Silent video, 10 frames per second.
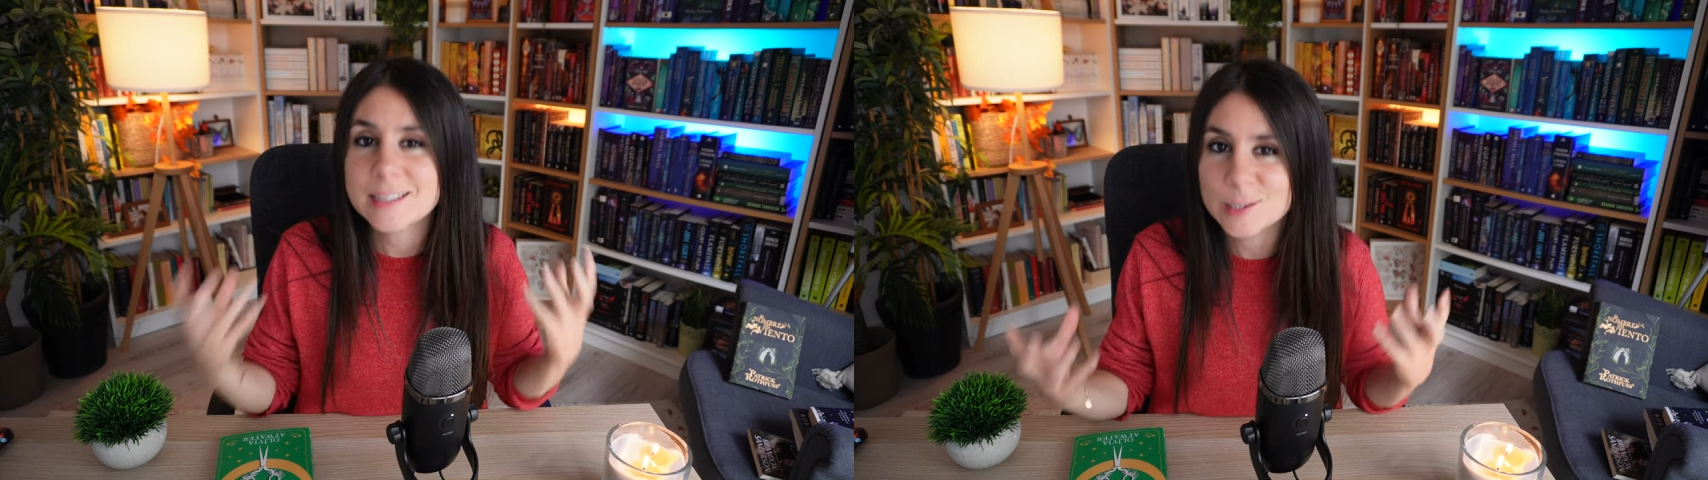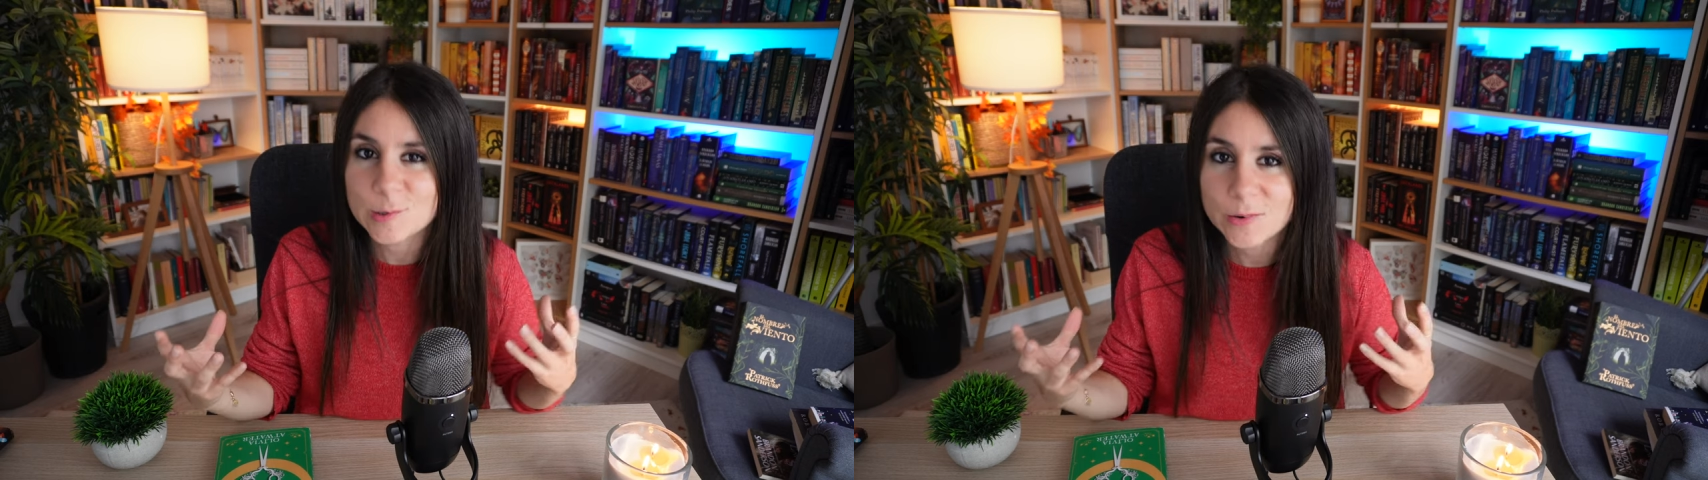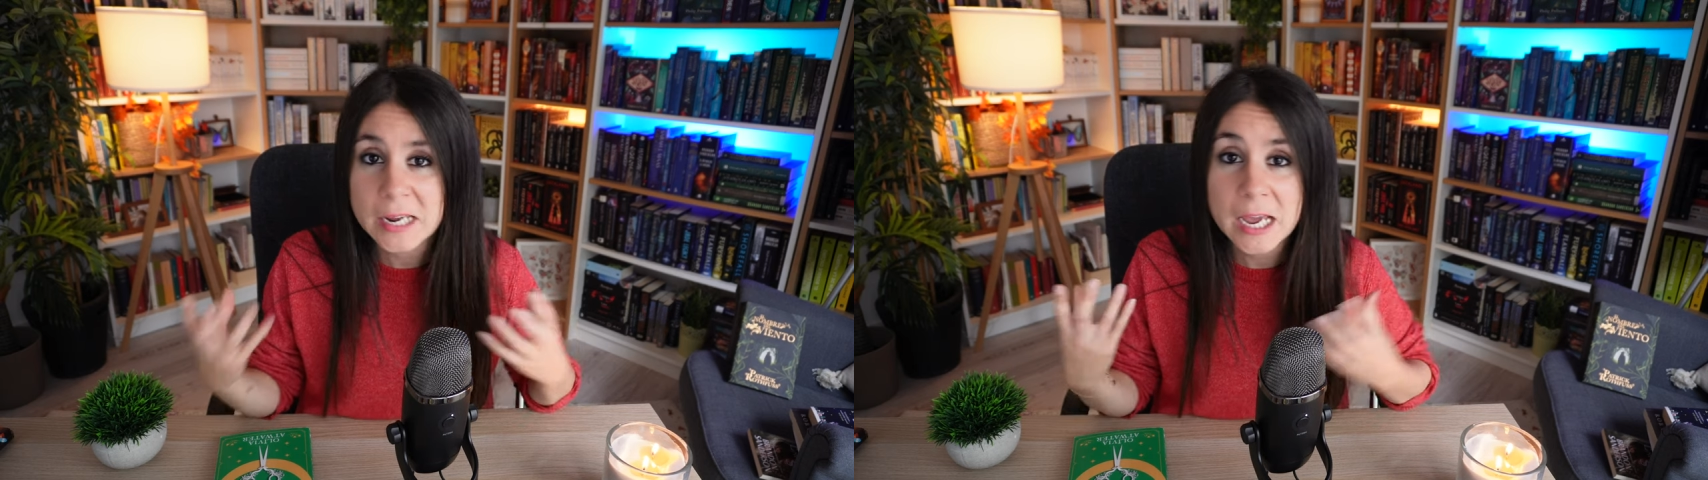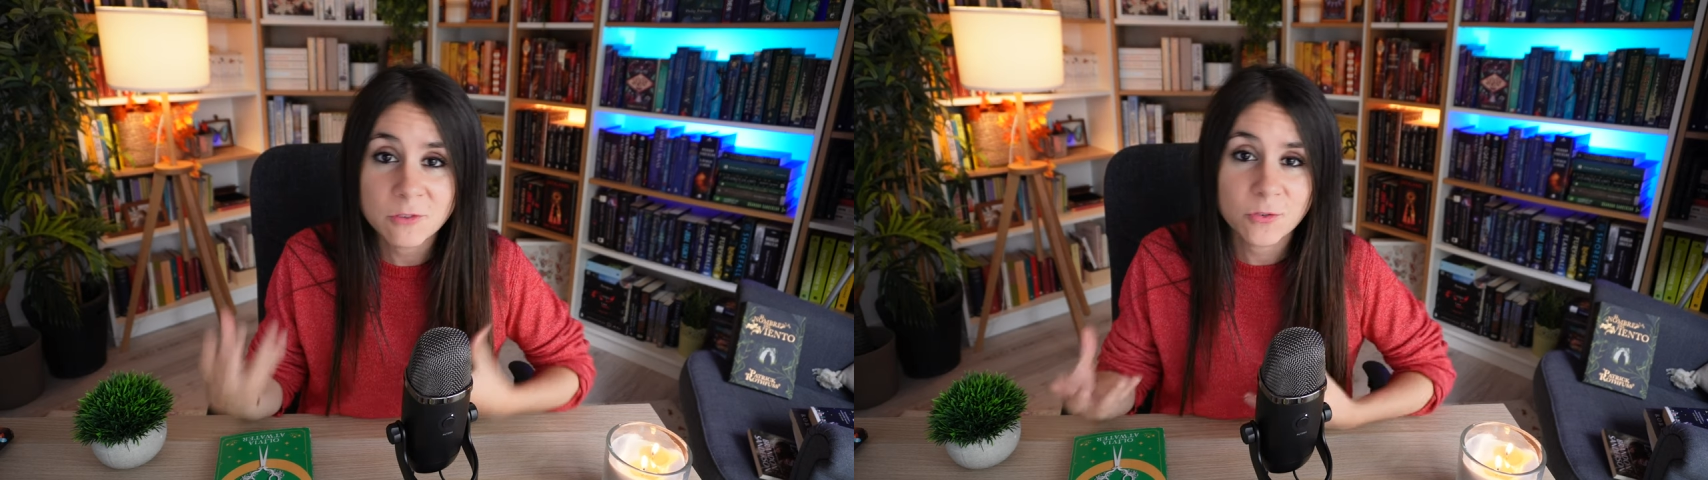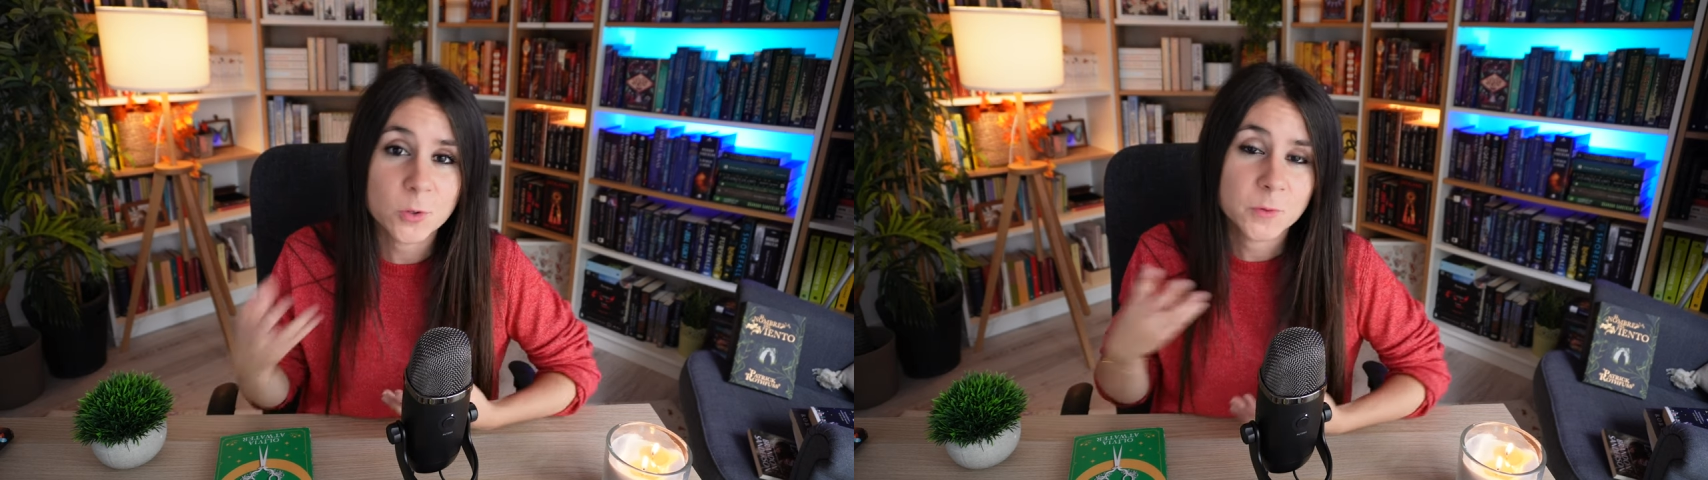the story
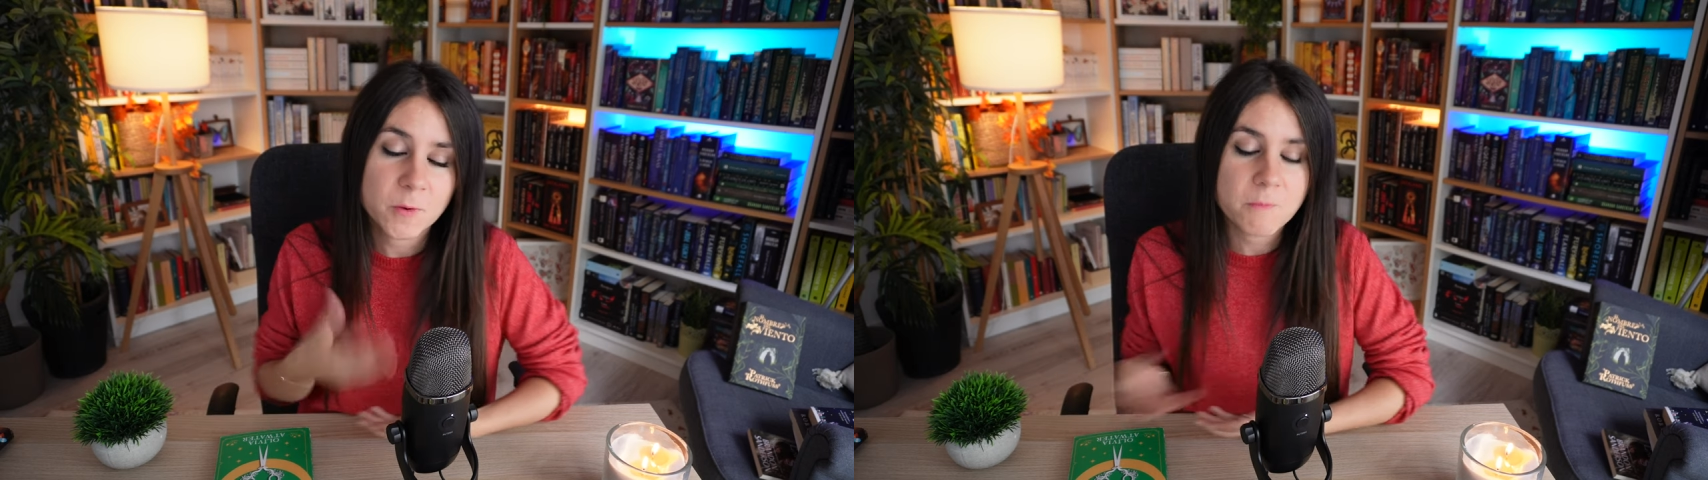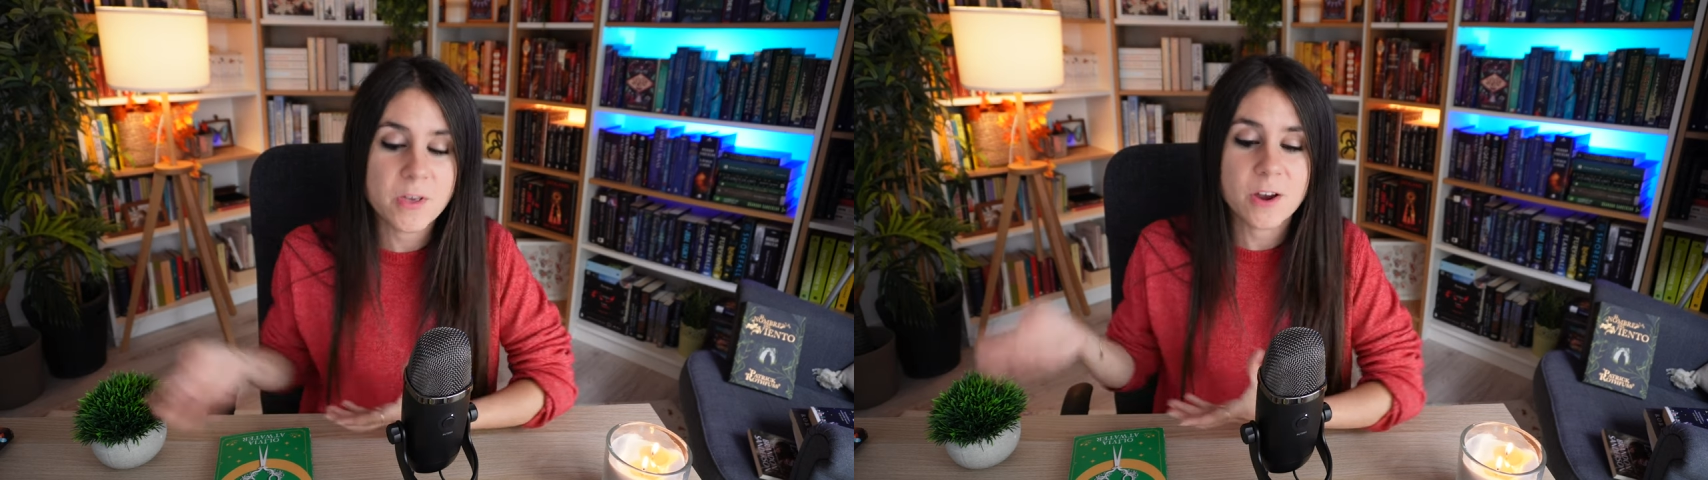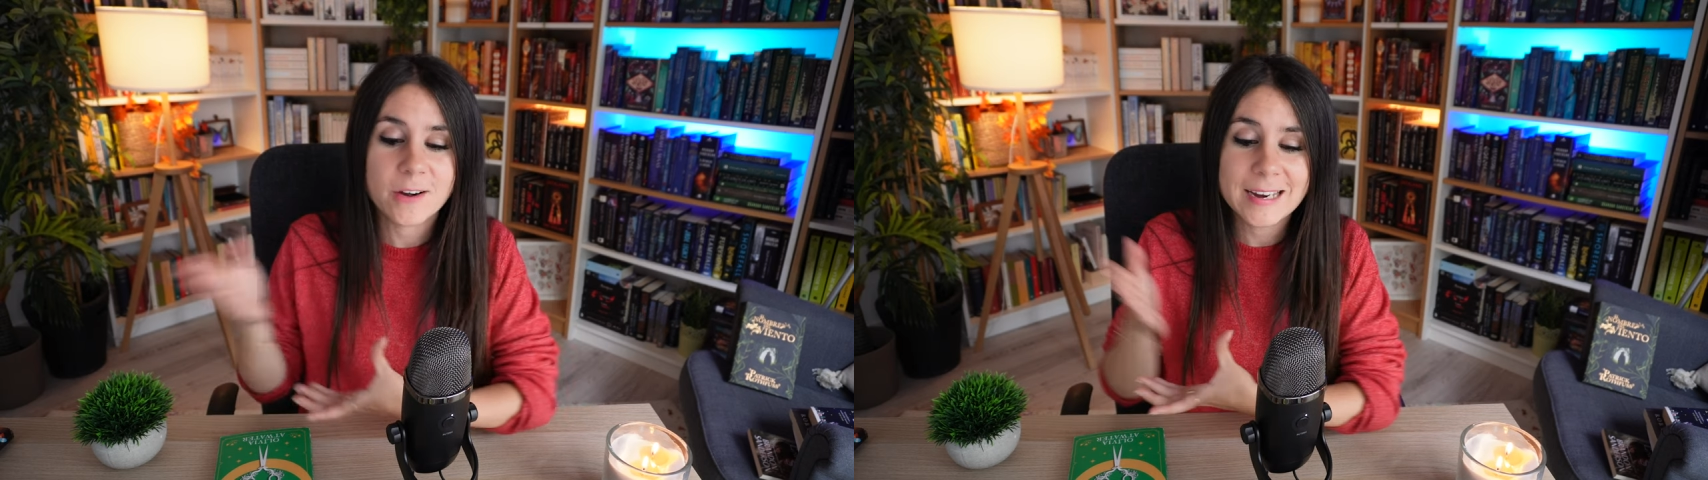unfolds from there.